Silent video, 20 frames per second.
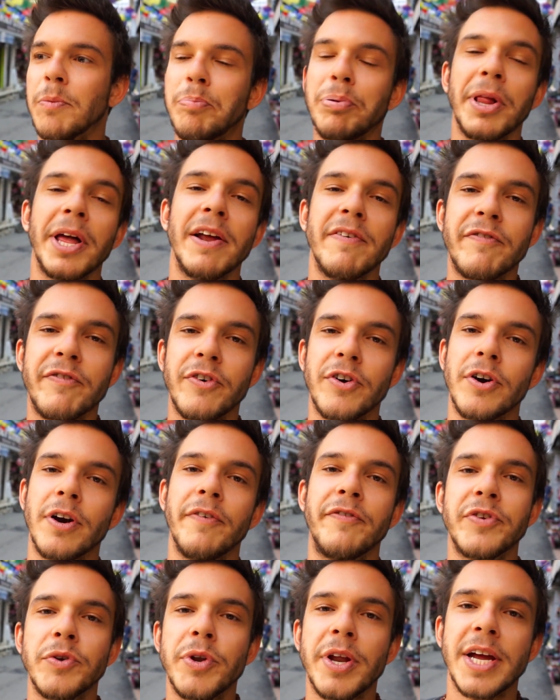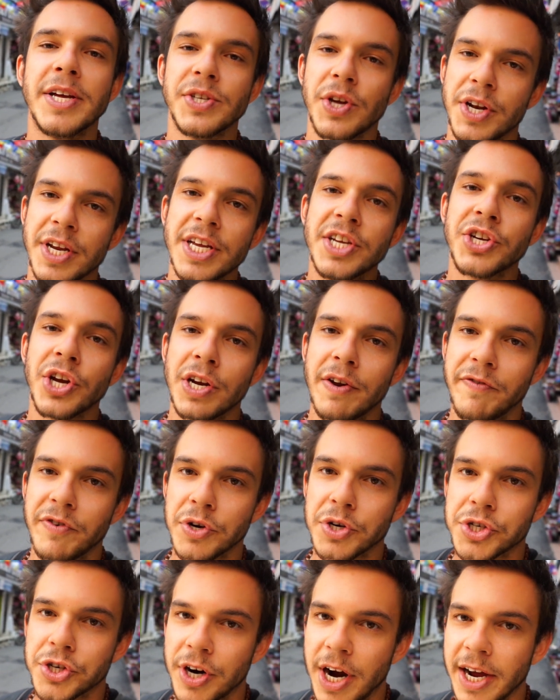plan for a few days on each end of
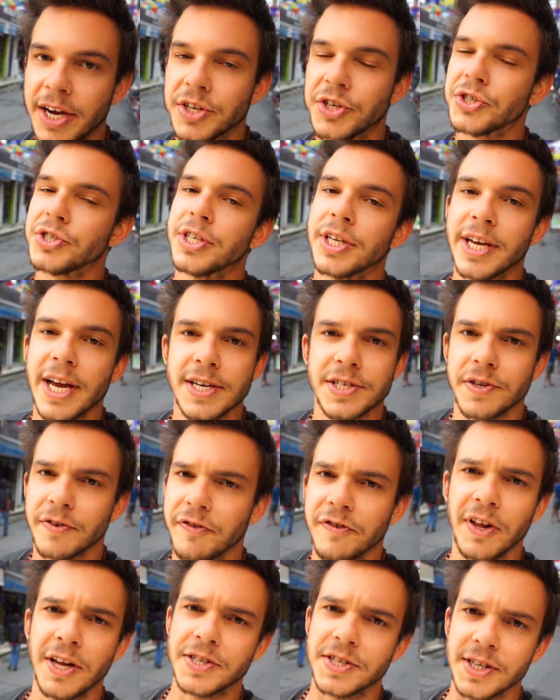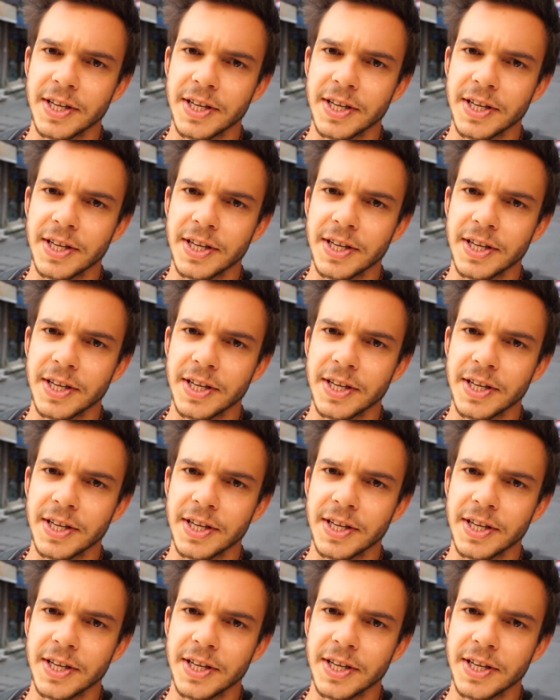your trek just in case of flight